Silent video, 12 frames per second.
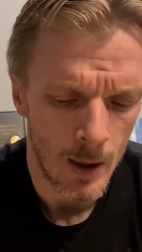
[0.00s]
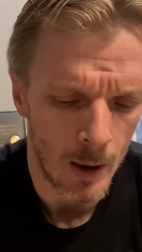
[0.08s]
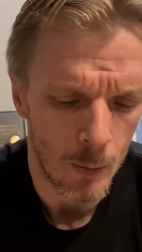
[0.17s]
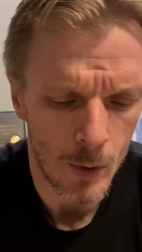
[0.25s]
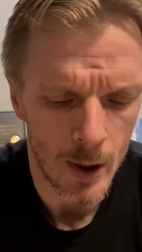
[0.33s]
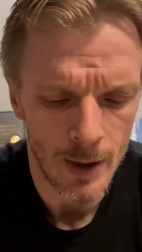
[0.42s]

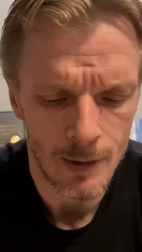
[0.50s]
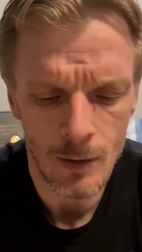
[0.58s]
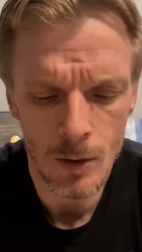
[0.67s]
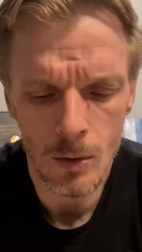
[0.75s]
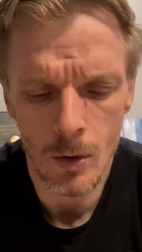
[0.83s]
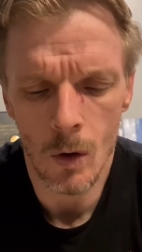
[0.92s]
And what I
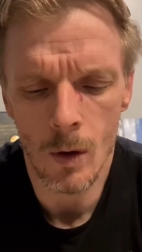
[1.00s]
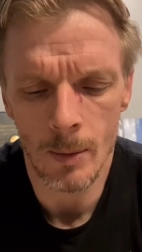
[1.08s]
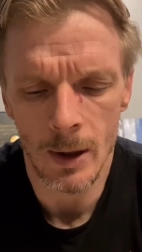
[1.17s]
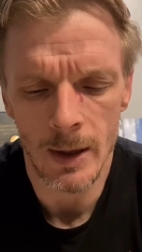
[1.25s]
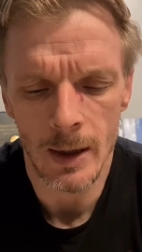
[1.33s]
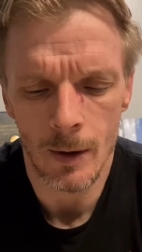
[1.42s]
do
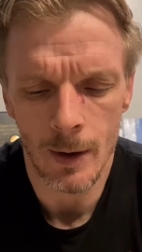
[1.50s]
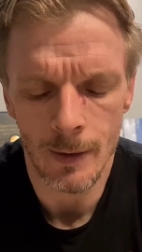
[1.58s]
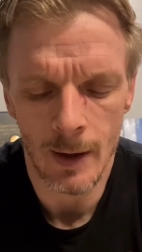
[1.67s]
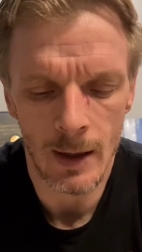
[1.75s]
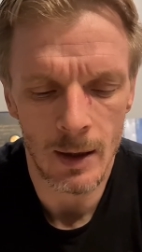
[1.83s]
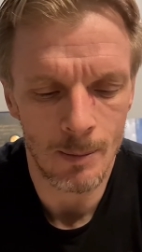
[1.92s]
normally on a
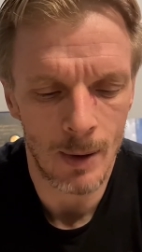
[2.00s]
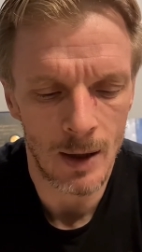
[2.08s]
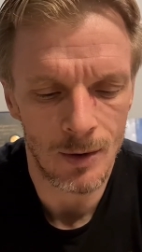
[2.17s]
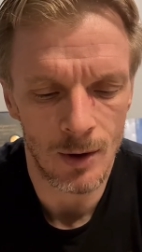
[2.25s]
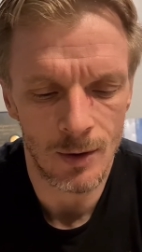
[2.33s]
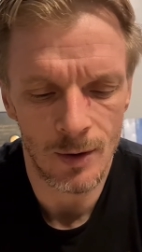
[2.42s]
daily
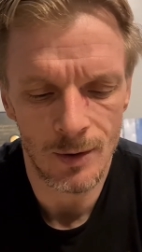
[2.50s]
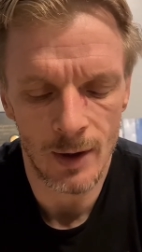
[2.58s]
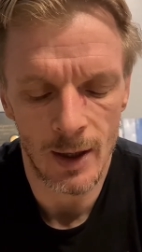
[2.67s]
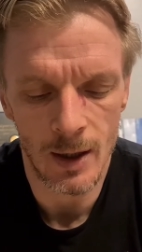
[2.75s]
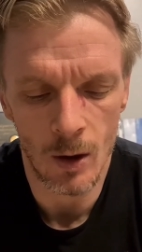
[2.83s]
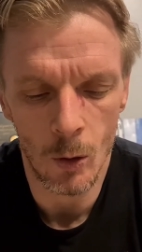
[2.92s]
basis is
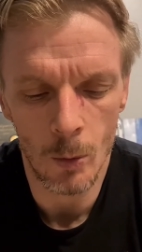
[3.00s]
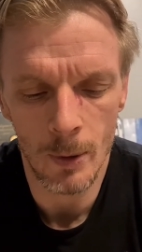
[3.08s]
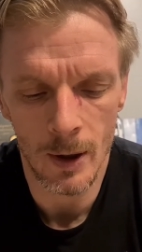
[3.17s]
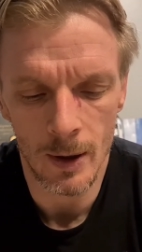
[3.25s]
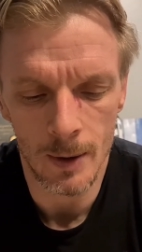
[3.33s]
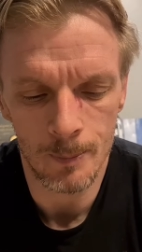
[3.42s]
I
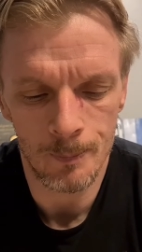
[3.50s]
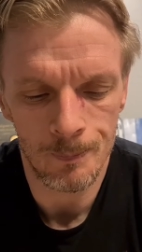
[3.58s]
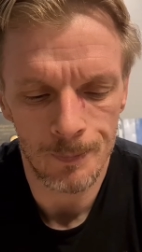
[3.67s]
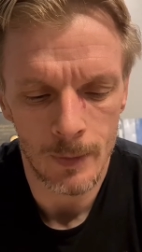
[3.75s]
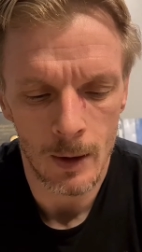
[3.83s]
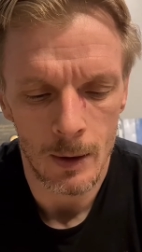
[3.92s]
open up
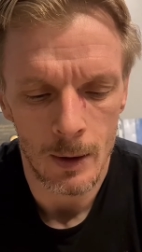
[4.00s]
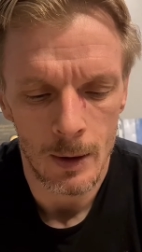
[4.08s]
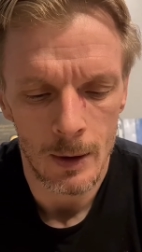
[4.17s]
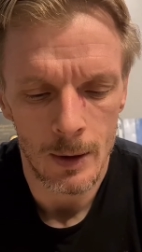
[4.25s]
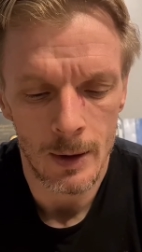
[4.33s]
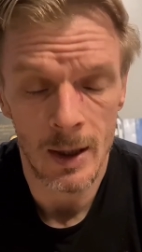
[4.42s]

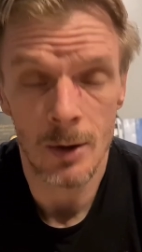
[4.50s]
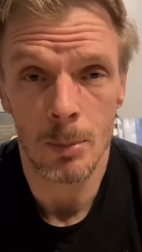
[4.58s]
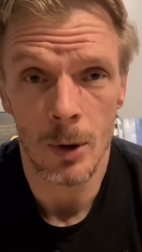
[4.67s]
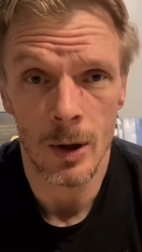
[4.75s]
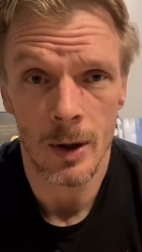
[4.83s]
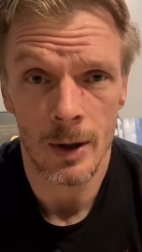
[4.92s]
this
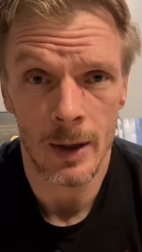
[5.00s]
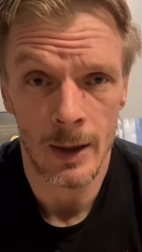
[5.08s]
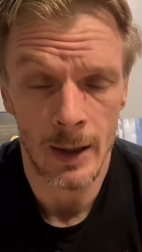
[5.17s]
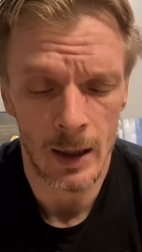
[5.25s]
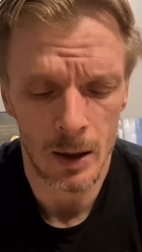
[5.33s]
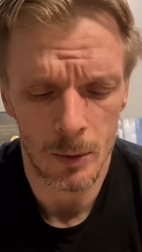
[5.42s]
book, the
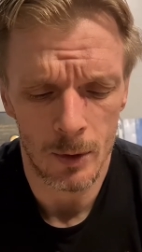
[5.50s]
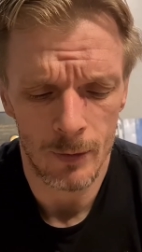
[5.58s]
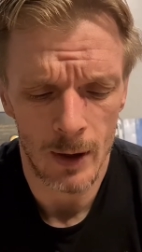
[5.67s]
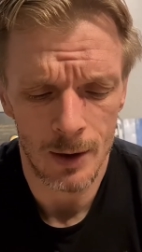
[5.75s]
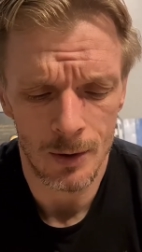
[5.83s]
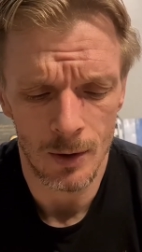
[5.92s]
Daily
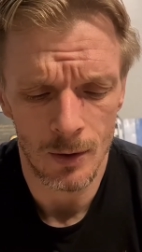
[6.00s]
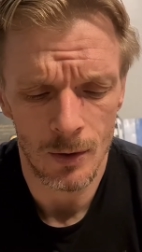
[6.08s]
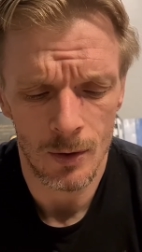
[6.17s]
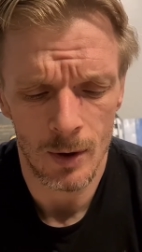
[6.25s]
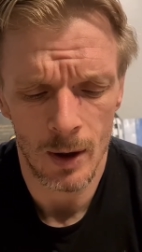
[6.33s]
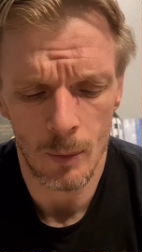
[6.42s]

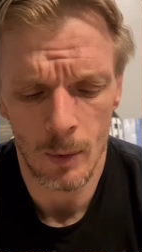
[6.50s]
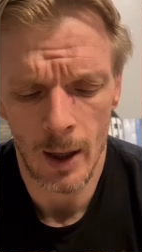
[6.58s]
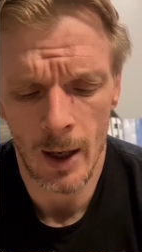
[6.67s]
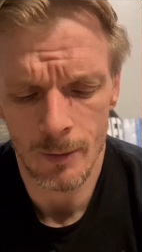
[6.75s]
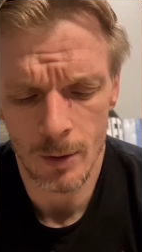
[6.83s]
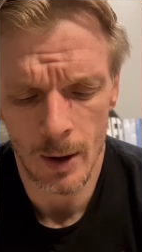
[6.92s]
Reflections, and
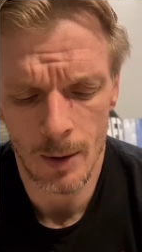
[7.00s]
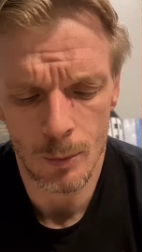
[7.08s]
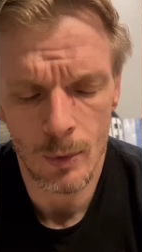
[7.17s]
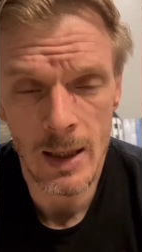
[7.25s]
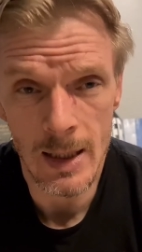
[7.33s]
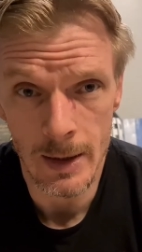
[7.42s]
after I
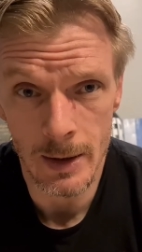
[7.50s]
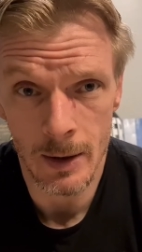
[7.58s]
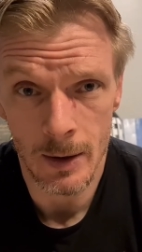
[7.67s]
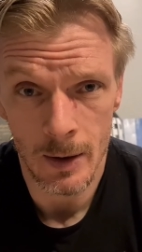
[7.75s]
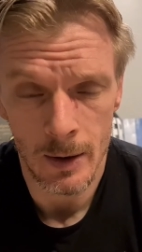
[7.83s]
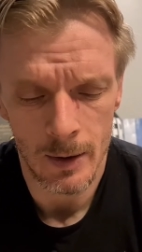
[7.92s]
read
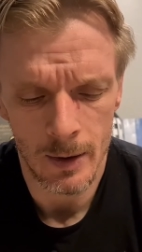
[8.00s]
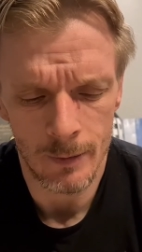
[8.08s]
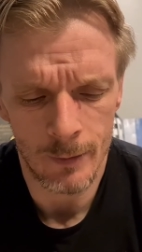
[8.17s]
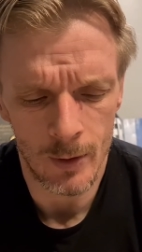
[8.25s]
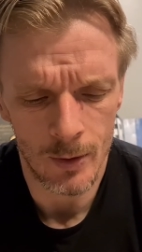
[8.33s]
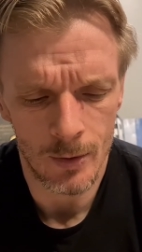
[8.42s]
the
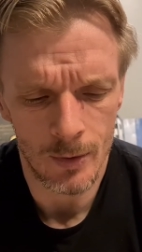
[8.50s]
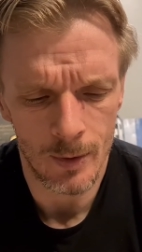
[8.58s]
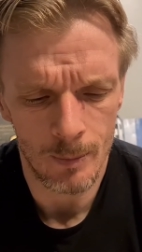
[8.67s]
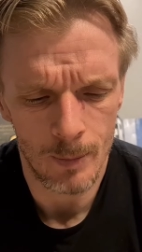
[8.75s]
first